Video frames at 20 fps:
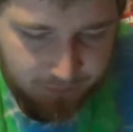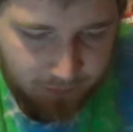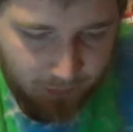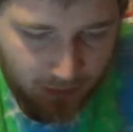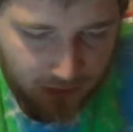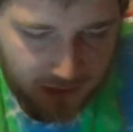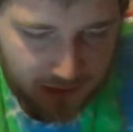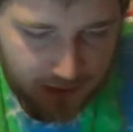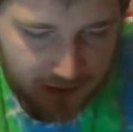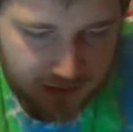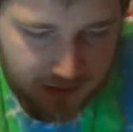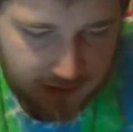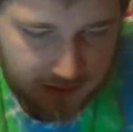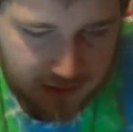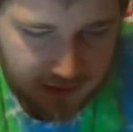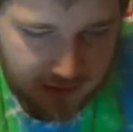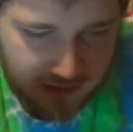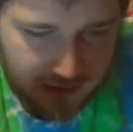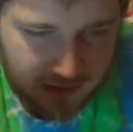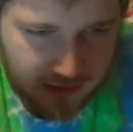
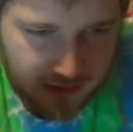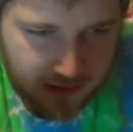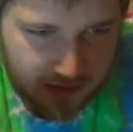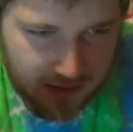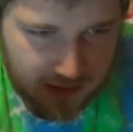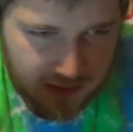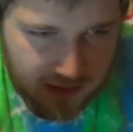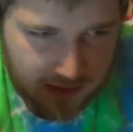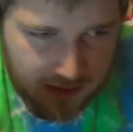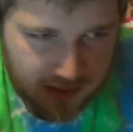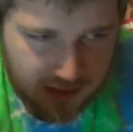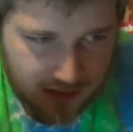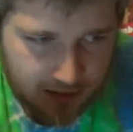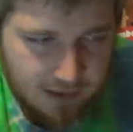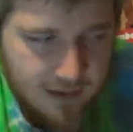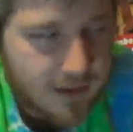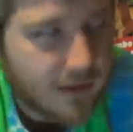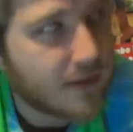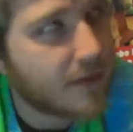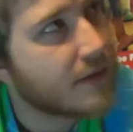
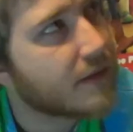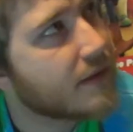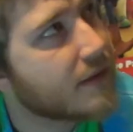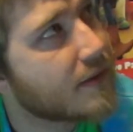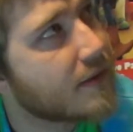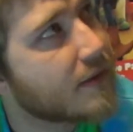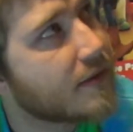(silence)